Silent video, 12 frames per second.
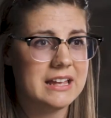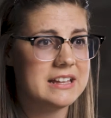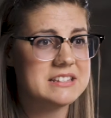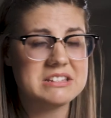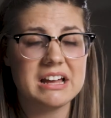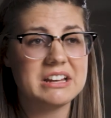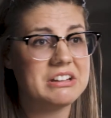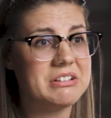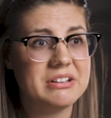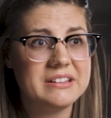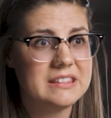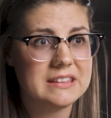It's not a
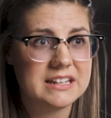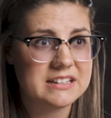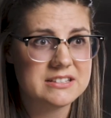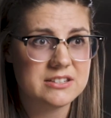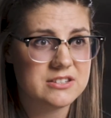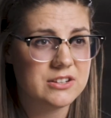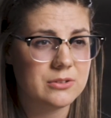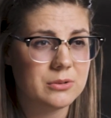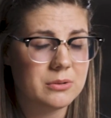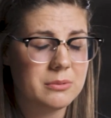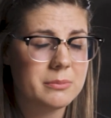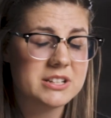good thing to
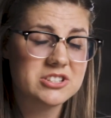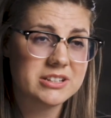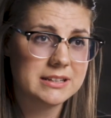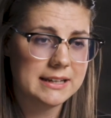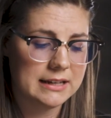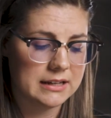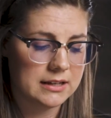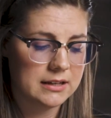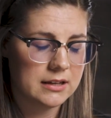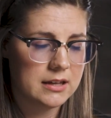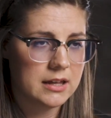do, but she did it.